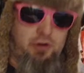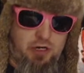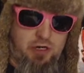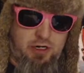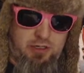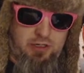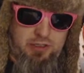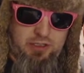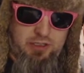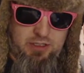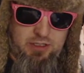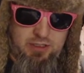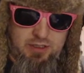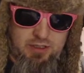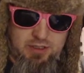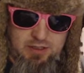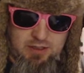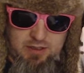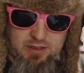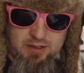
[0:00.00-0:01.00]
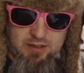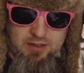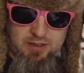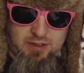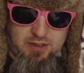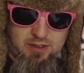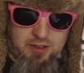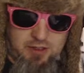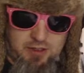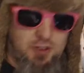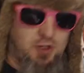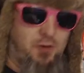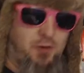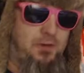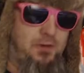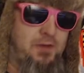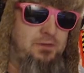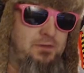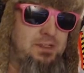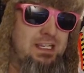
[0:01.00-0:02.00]
hertz to
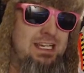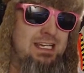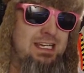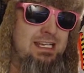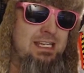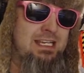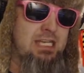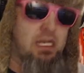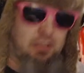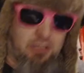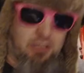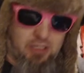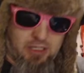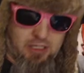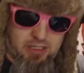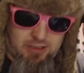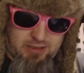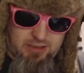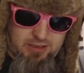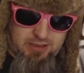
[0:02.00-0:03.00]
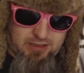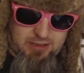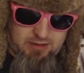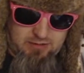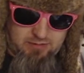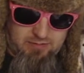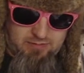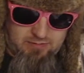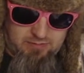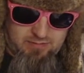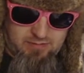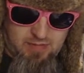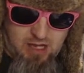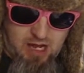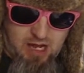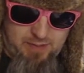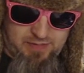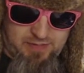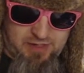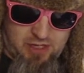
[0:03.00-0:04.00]
15 kilohertz,
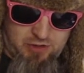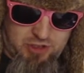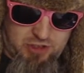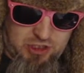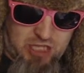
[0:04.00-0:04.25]
up in those